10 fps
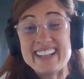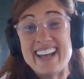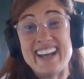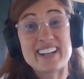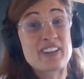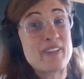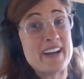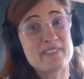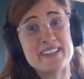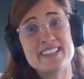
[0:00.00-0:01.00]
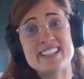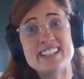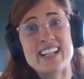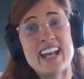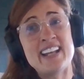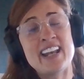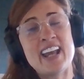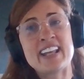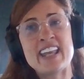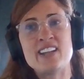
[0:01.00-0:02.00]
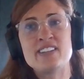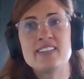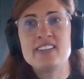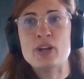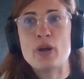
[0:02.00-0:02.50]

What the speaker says: Yeah, great question. And again,